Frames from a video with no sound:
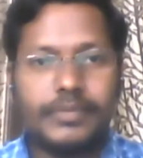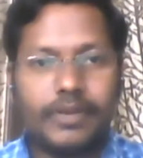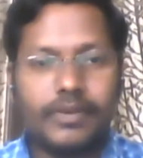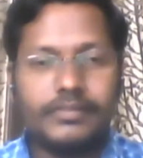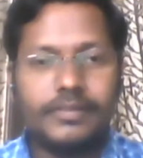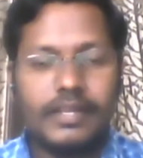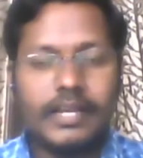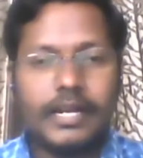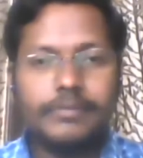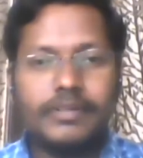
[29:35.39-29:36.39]
because
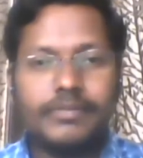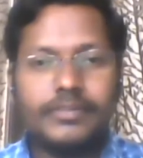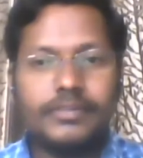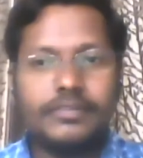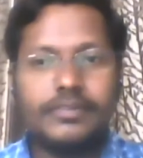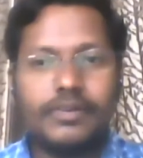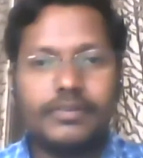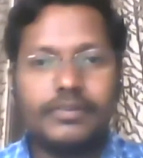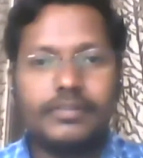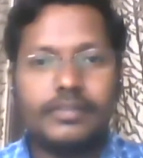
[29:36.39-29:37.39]
observation is
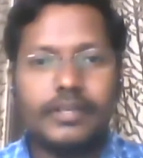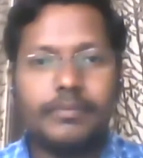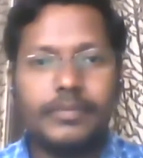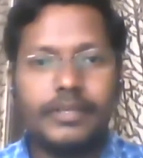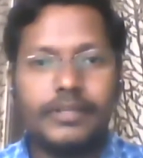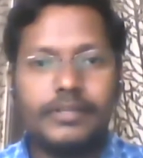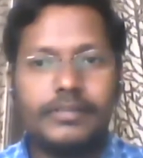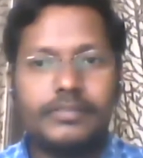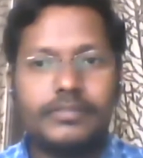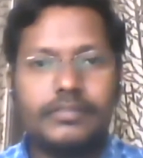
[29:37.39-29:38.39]
not a mere
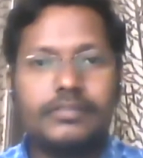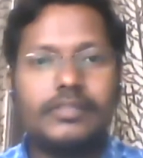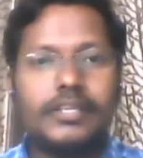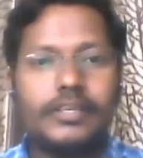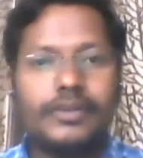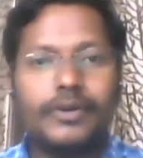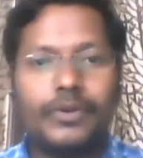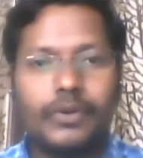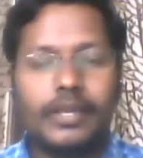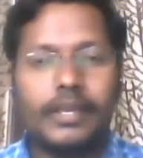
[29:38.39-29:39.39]
seeing or
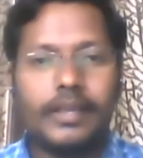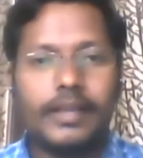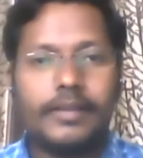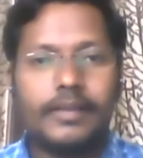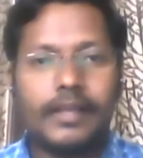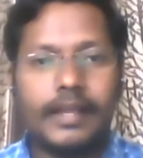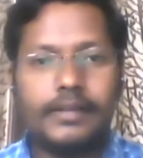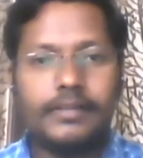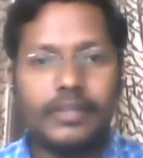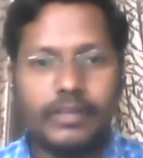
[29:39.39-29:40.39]
looking
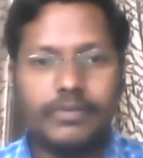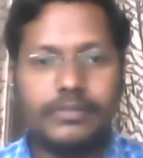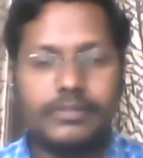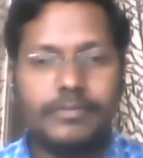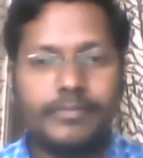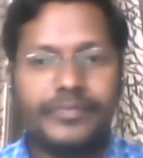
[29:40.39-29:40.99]
at events,